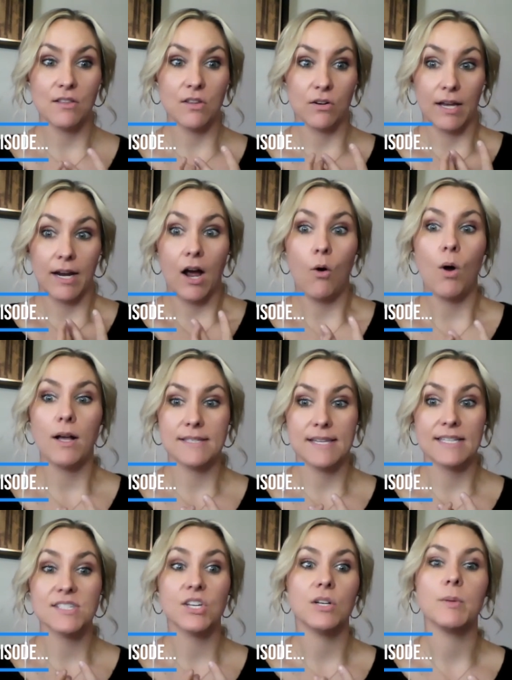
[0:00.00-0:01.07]
they're like, oh, I,
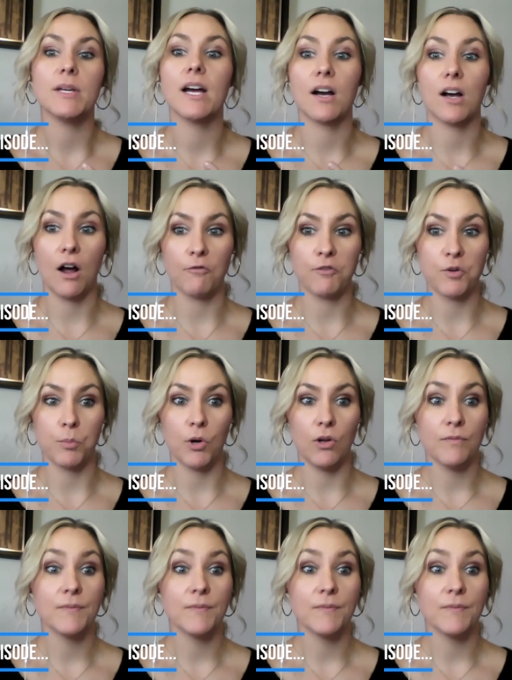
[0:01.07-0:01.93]
that's going to be uncomfortable.